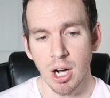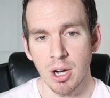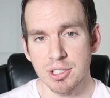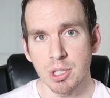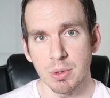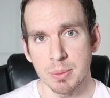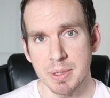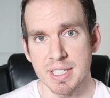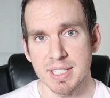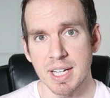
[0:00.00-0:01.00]
Also, we're going
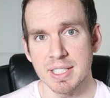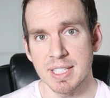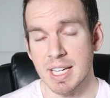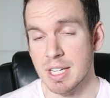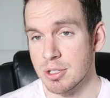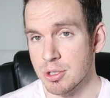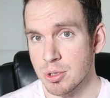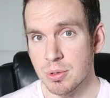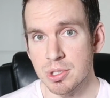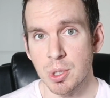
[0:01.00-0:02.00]
to be discussing a
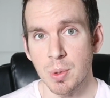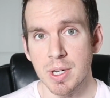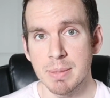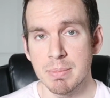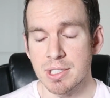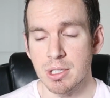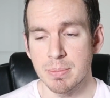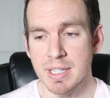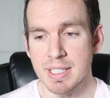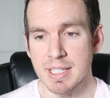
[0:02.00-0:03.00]
new story. Mr.
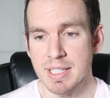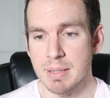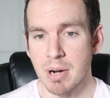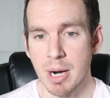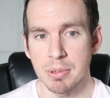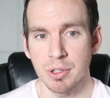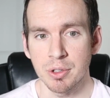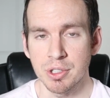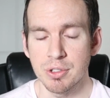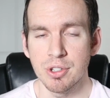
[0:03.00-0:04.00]
Beast, he's a
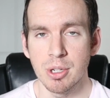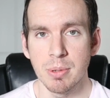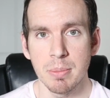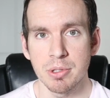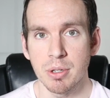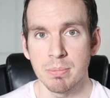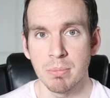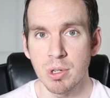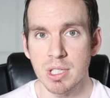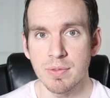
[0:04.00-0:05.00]
popular YouTuber. I'm sure
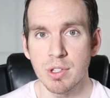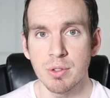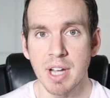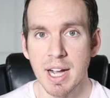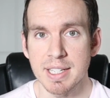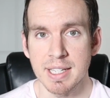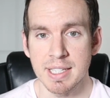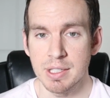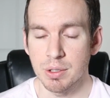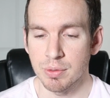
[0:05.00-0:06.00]
most of you guys
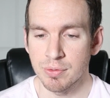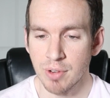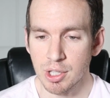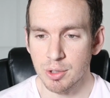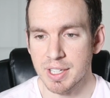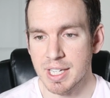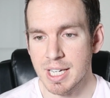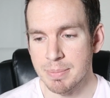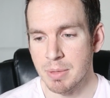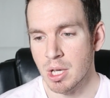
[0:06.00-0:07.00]
either follow
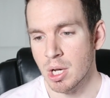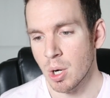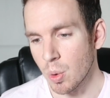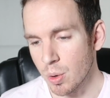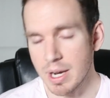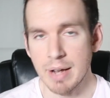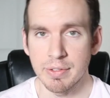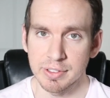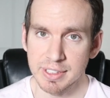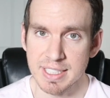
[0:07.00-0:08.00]
him or
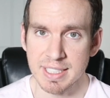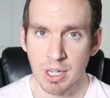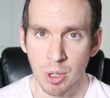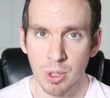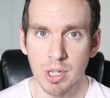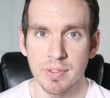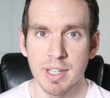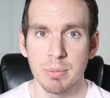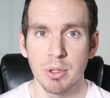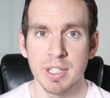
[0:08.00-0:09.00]
have at least heard of
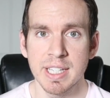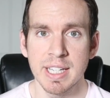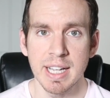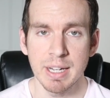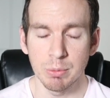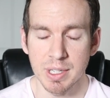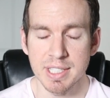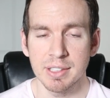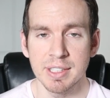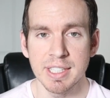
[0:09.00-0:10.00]
him. Well, he
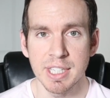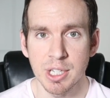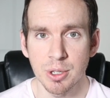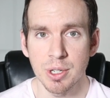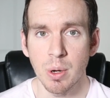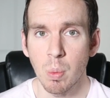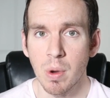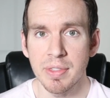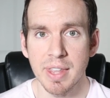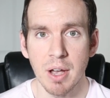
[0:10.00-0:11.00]
recently cured
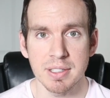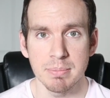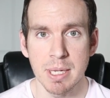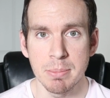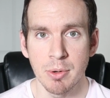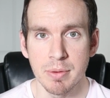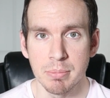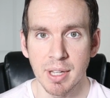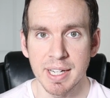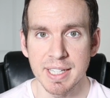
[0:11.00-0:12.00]
1,000 people
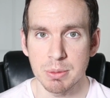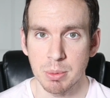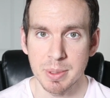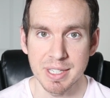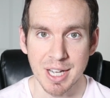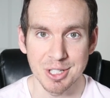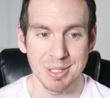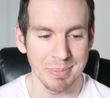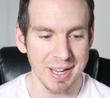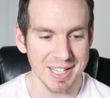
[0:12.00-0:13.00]
of blindness. We're going to be
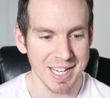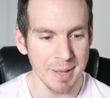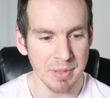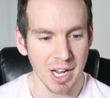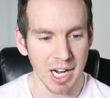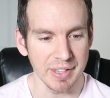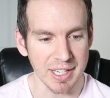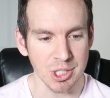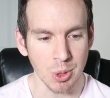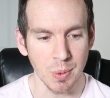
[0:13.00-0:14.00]
touching base on
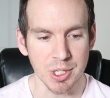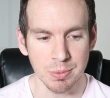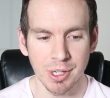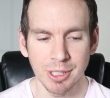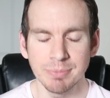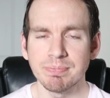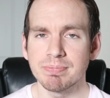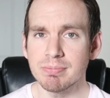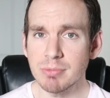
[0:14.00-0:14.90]
that story as well.